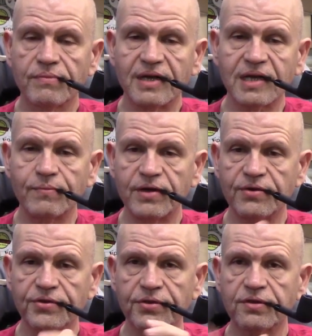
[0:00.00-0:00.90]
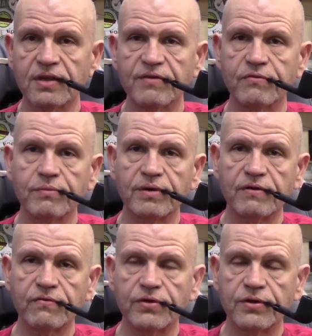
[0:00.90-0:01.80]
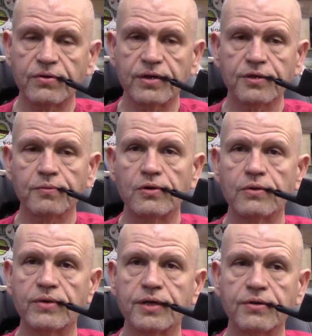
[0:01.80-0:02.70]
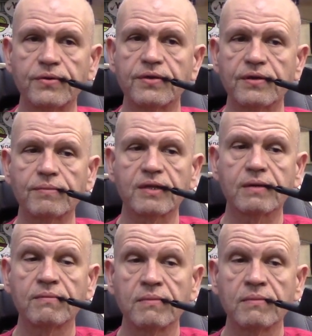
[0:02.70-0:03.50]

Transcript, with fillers: It can be just a stuff and puff, enjoy a smoke while you're doing something,